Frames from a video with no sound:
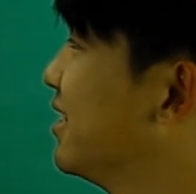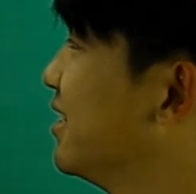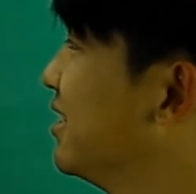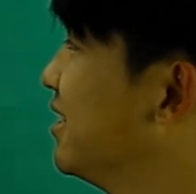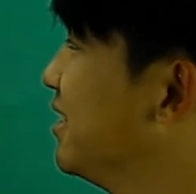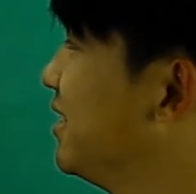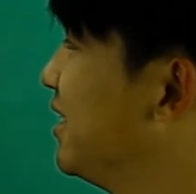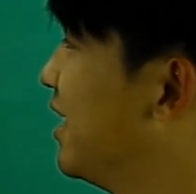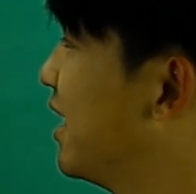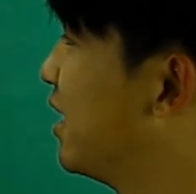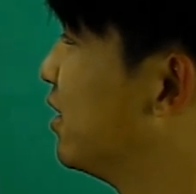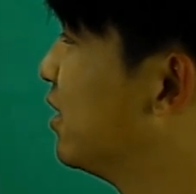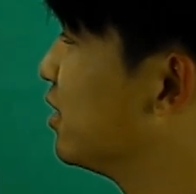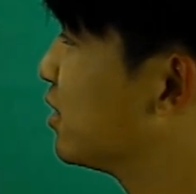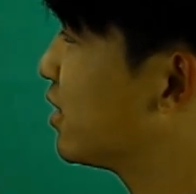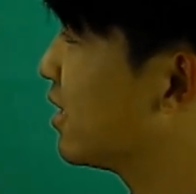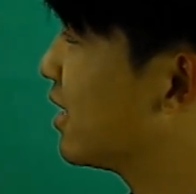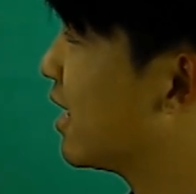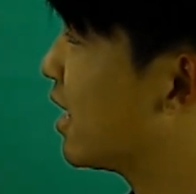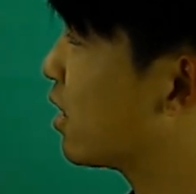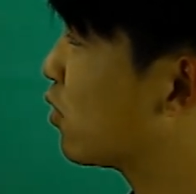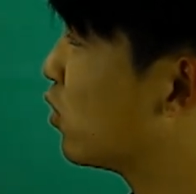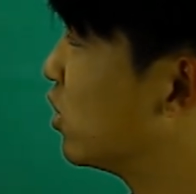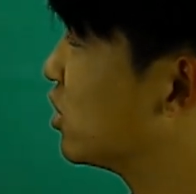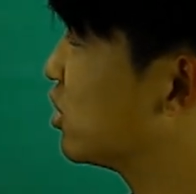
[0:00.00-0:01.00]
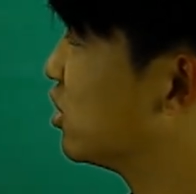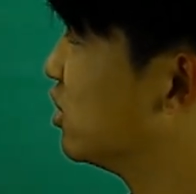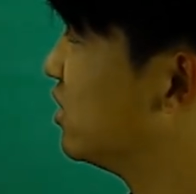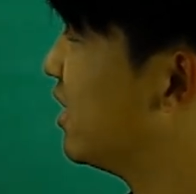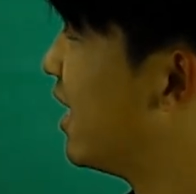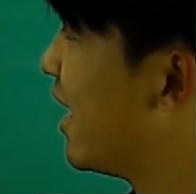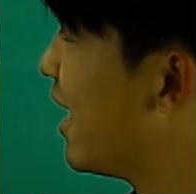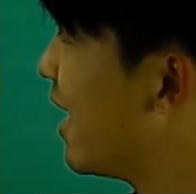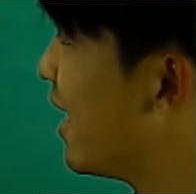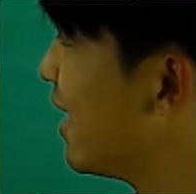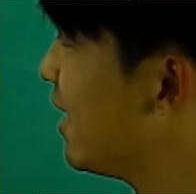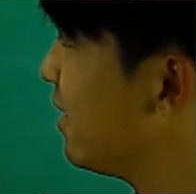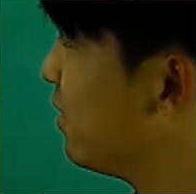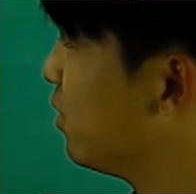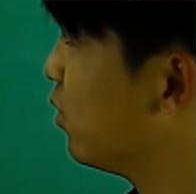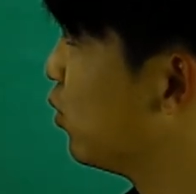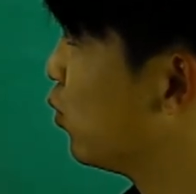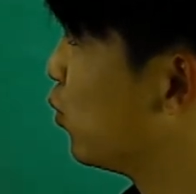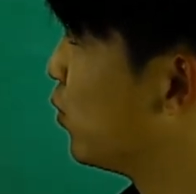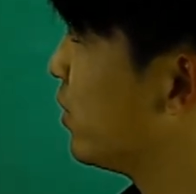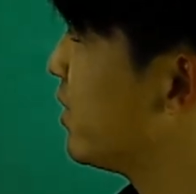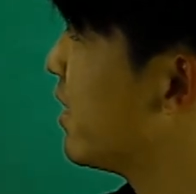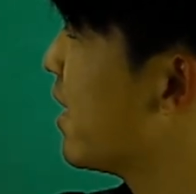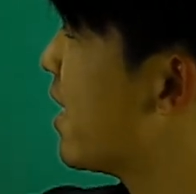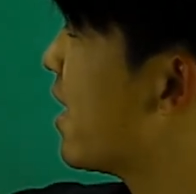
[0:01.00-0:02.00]
Now looking at question 8,
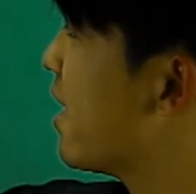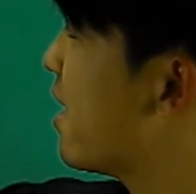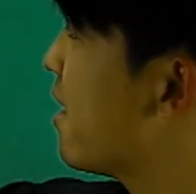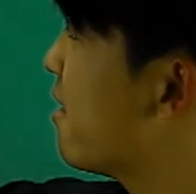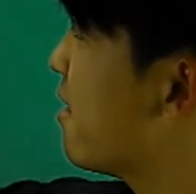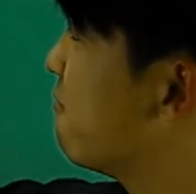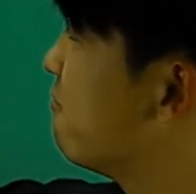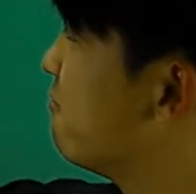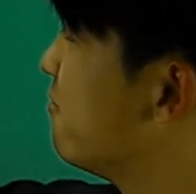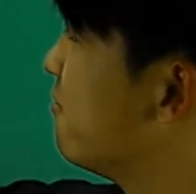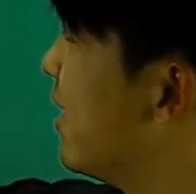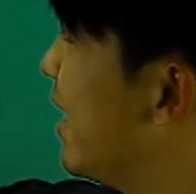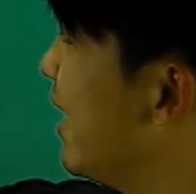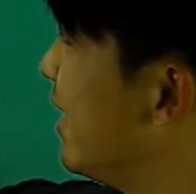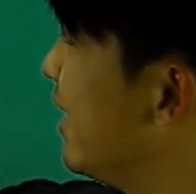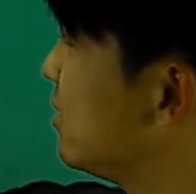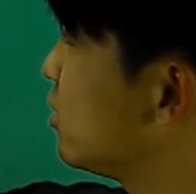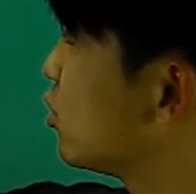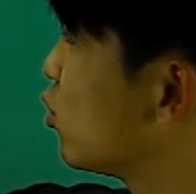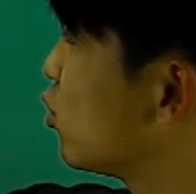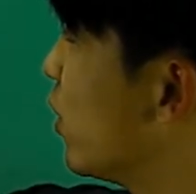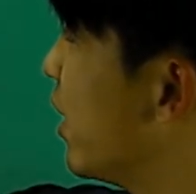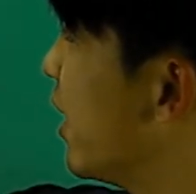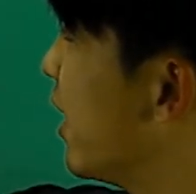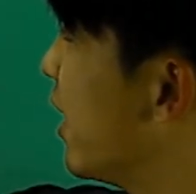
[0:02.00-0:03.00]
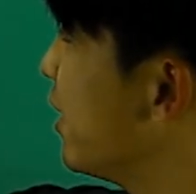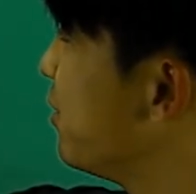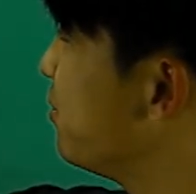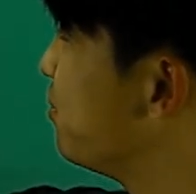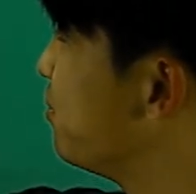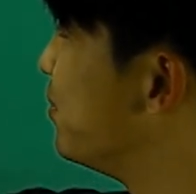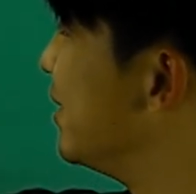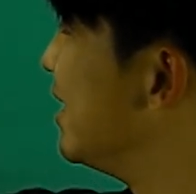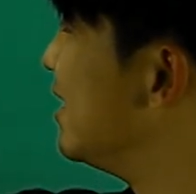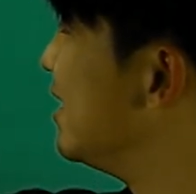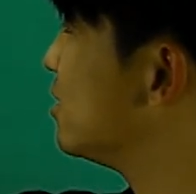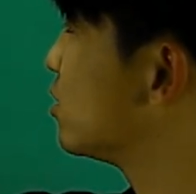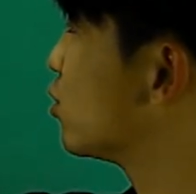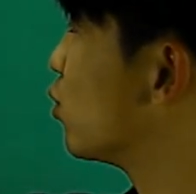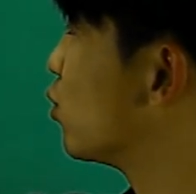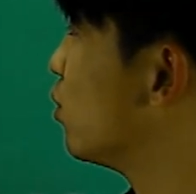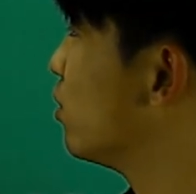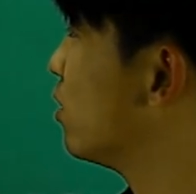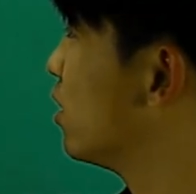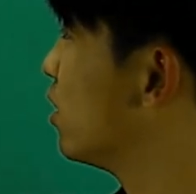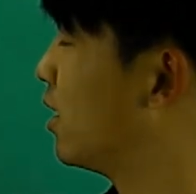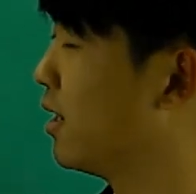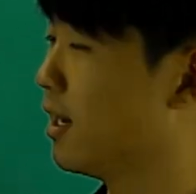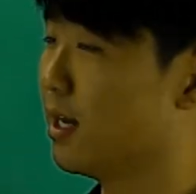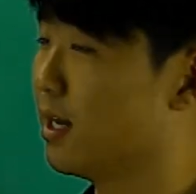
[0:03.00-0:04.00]
we have a squared, b squ
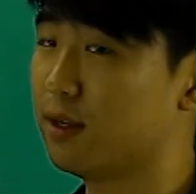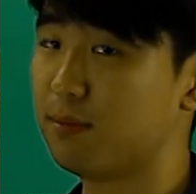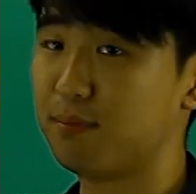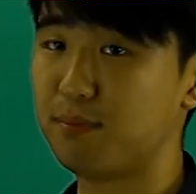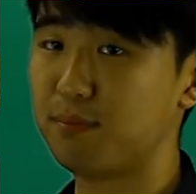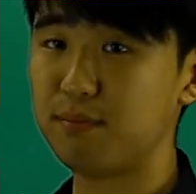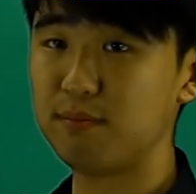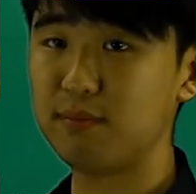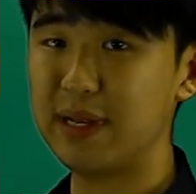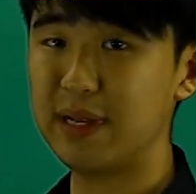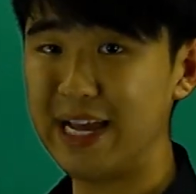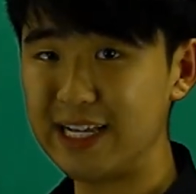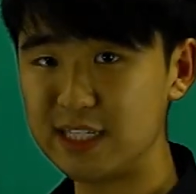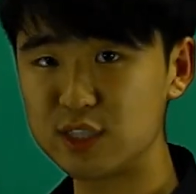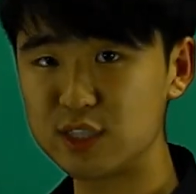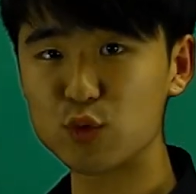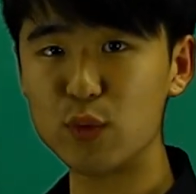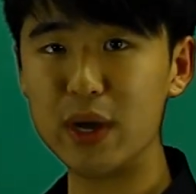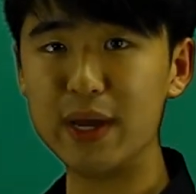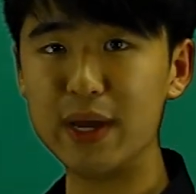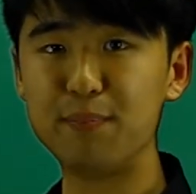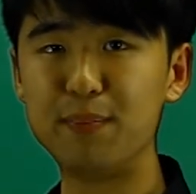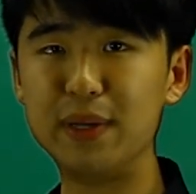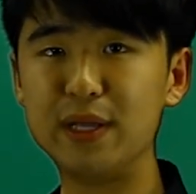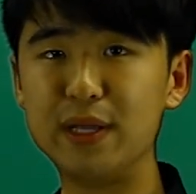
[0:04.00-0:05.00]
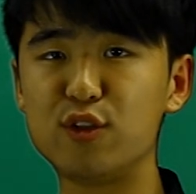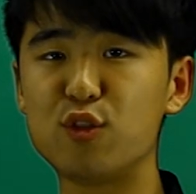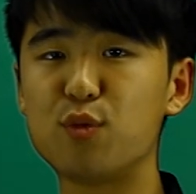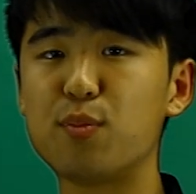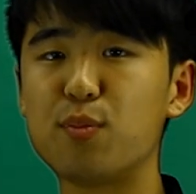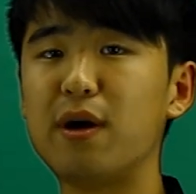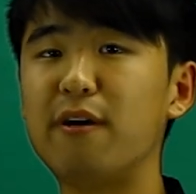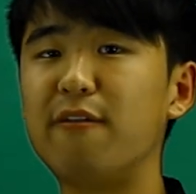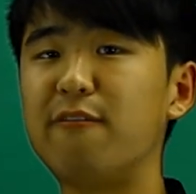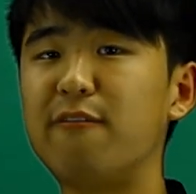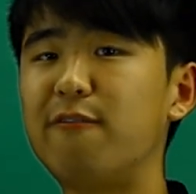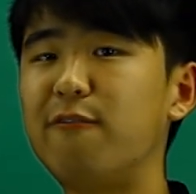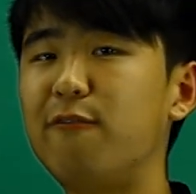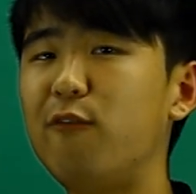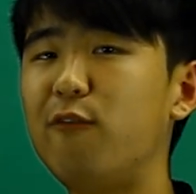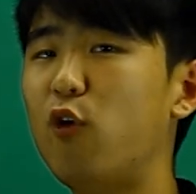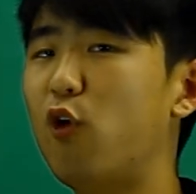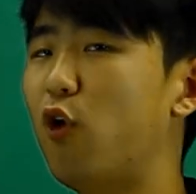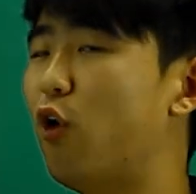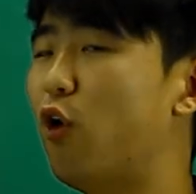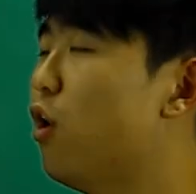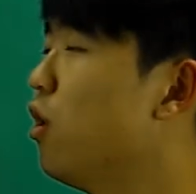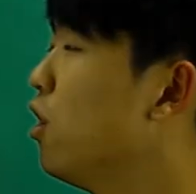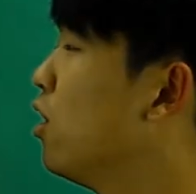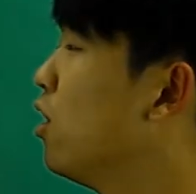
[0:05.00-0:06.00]
uh, a squared b to the power
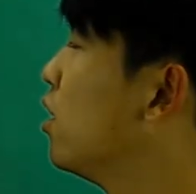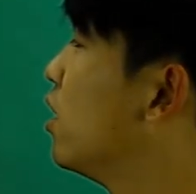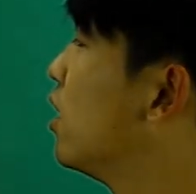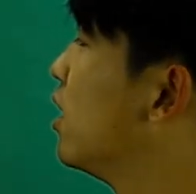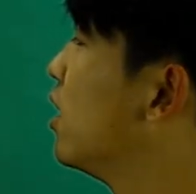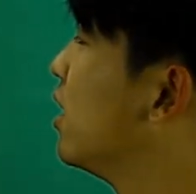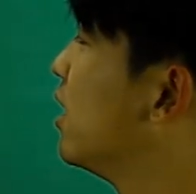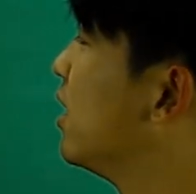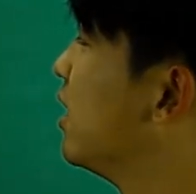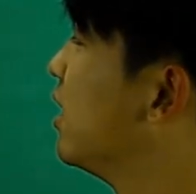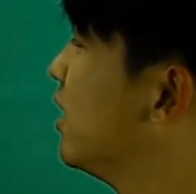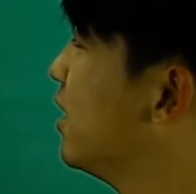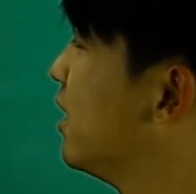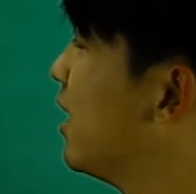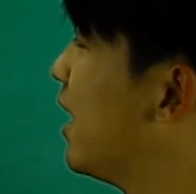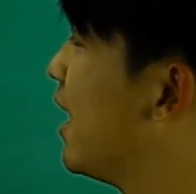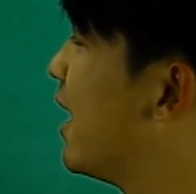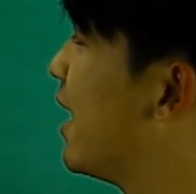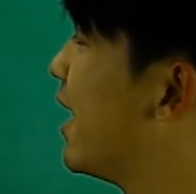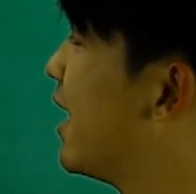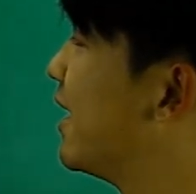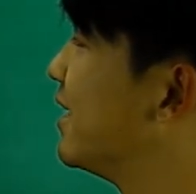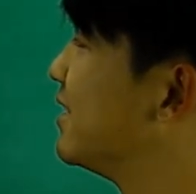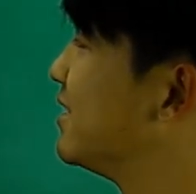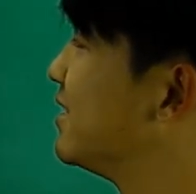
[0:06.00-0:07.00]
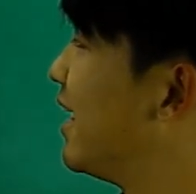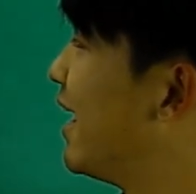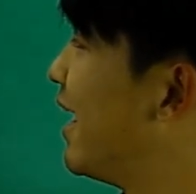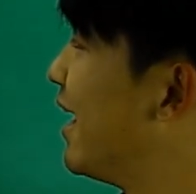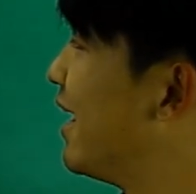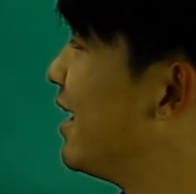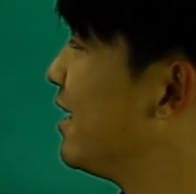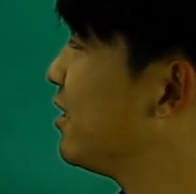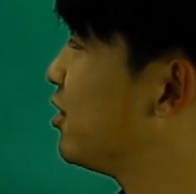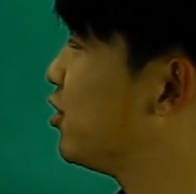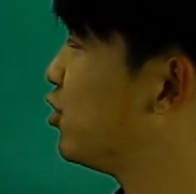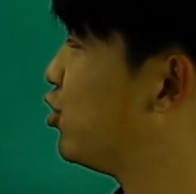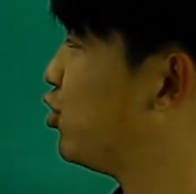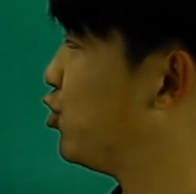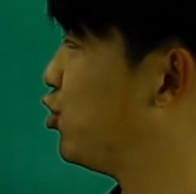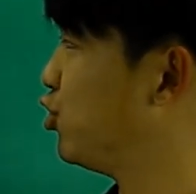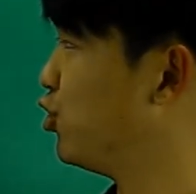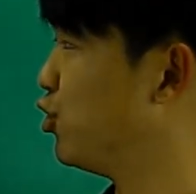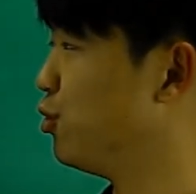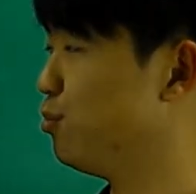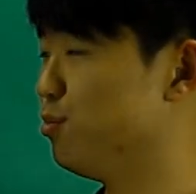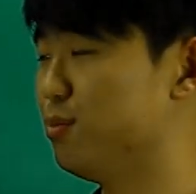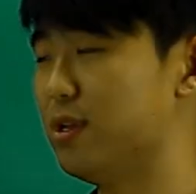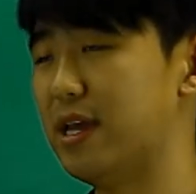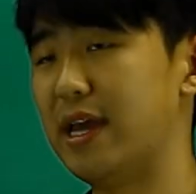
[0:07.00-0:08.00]
4, and a
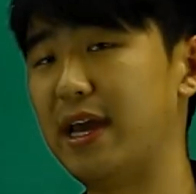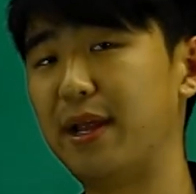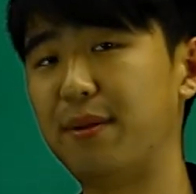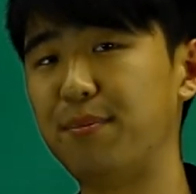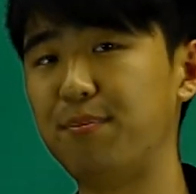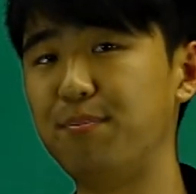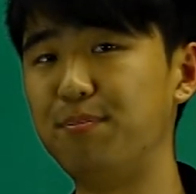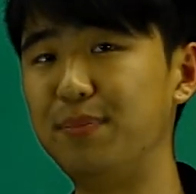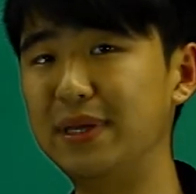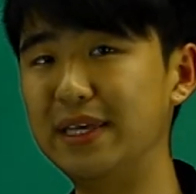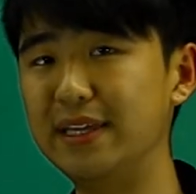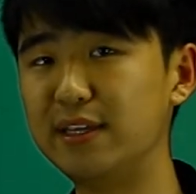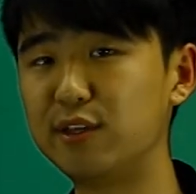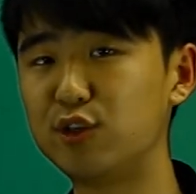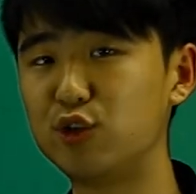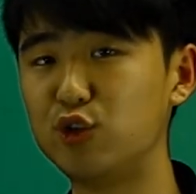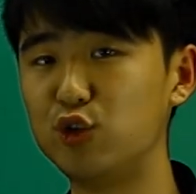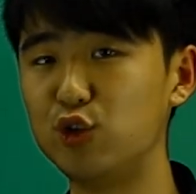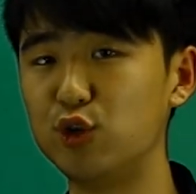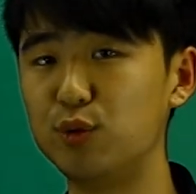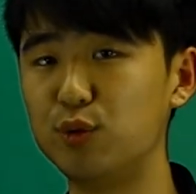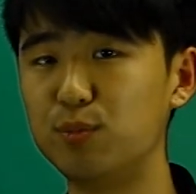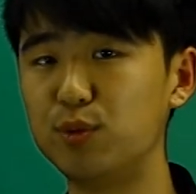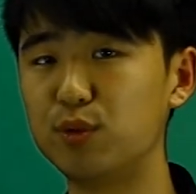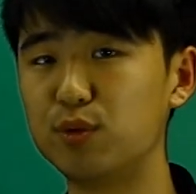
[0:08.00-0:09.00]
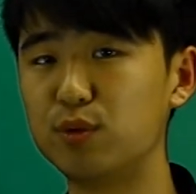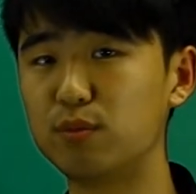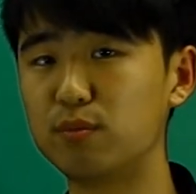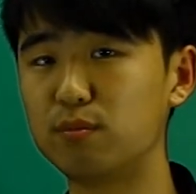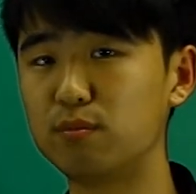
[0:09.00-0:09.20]
cubed and b cubed.